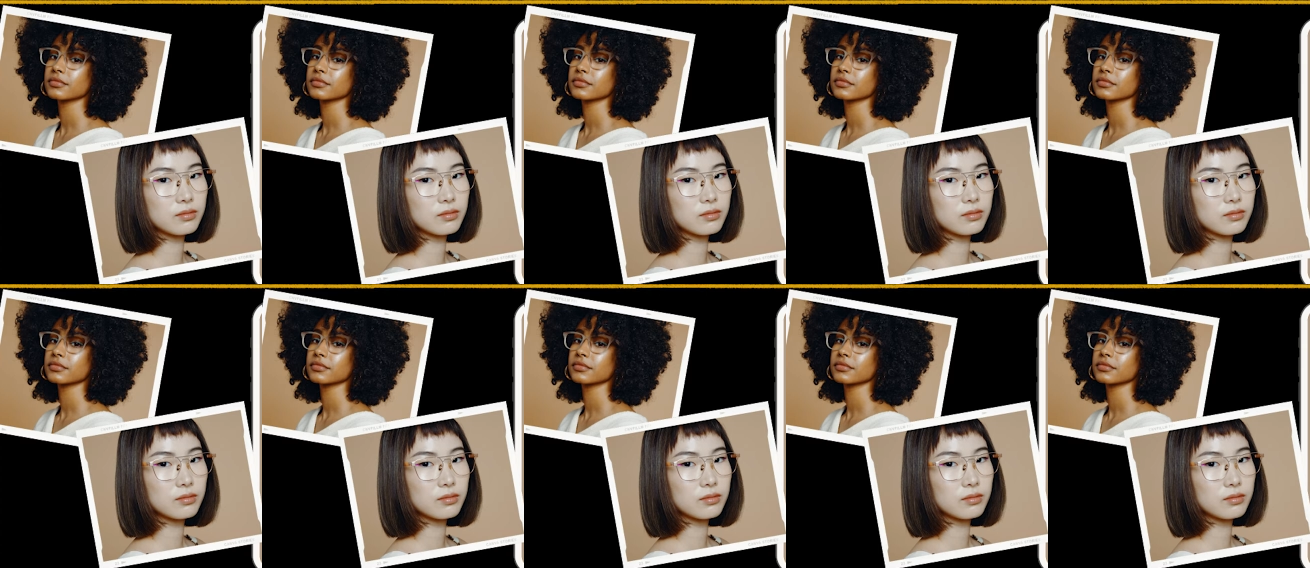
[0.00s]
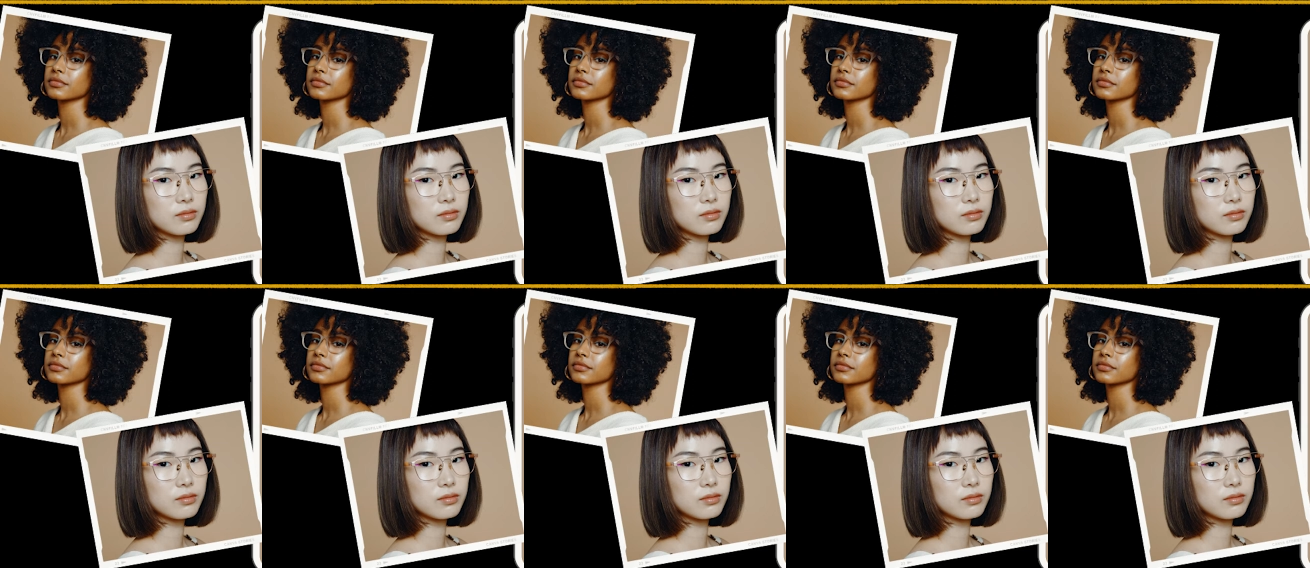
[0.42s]

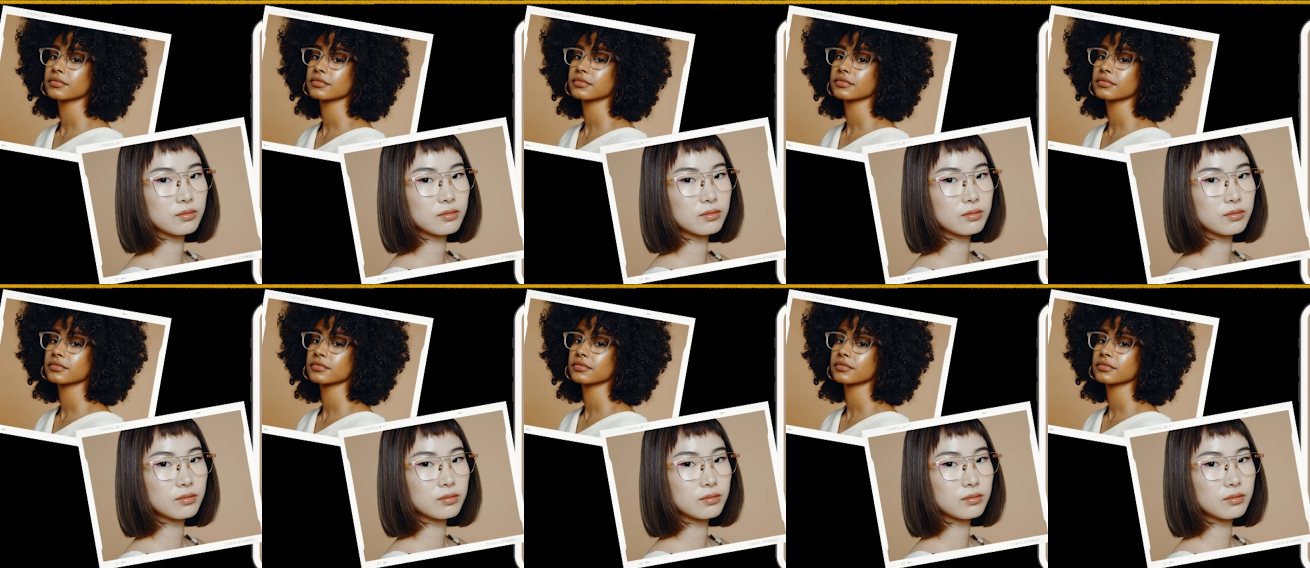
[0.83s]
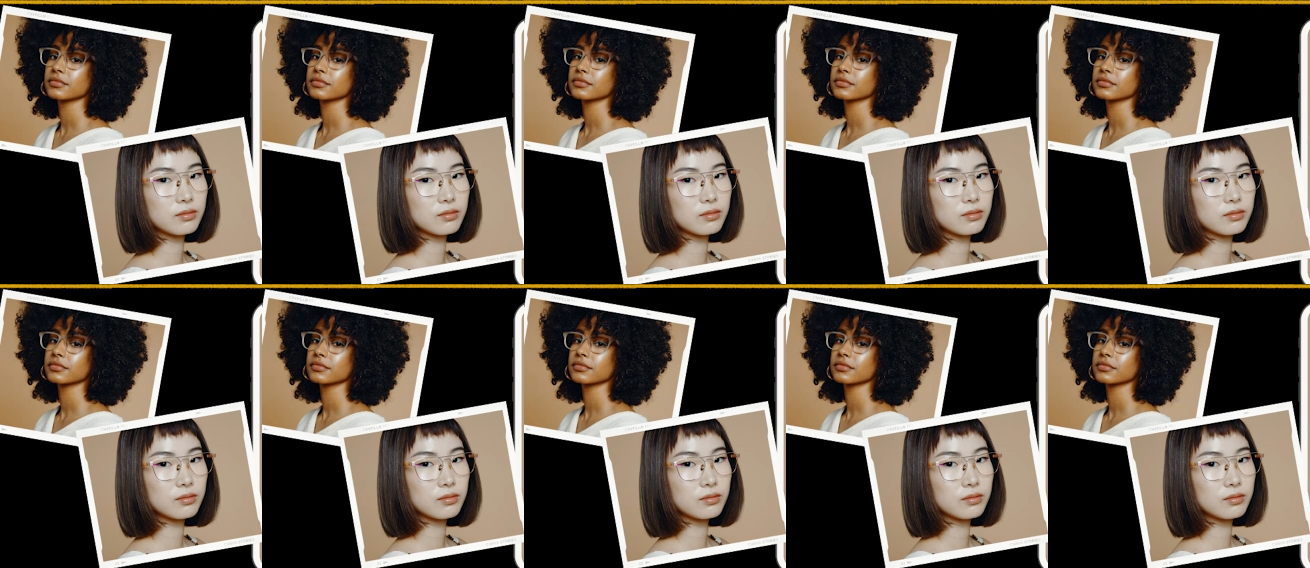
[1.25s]

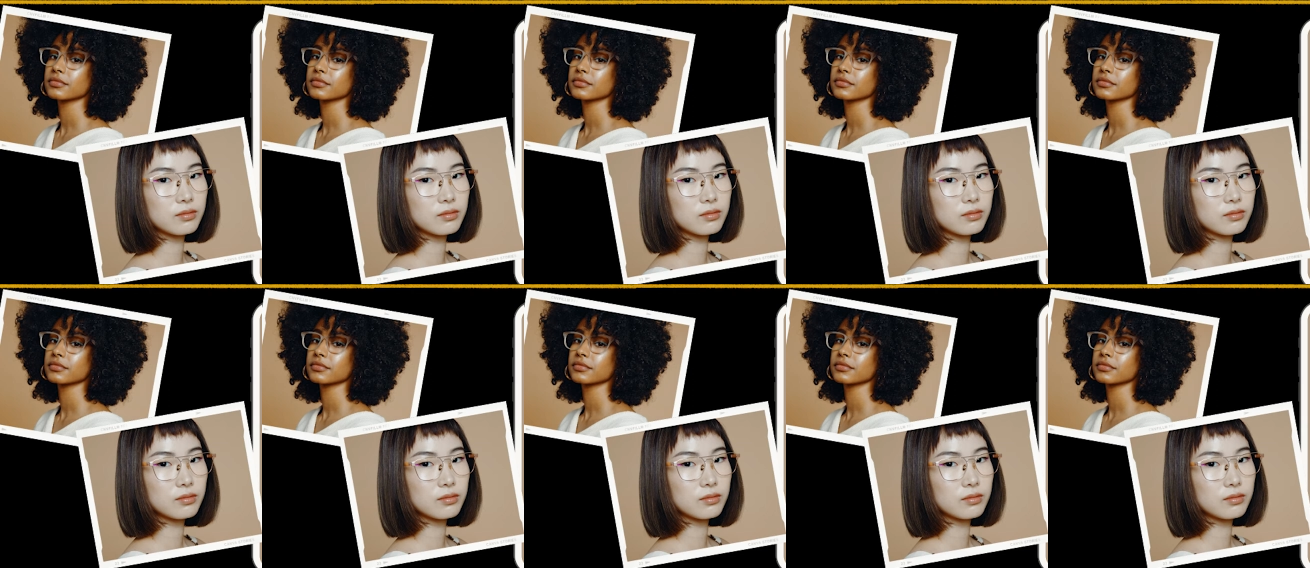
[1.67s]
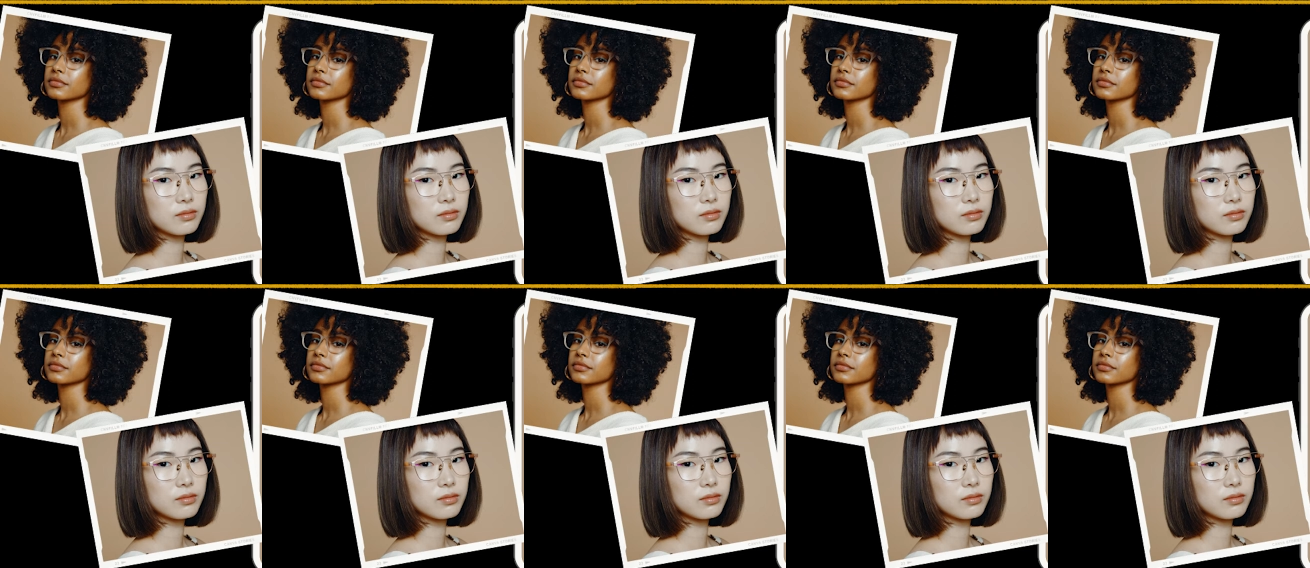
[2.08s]
Nothing is said.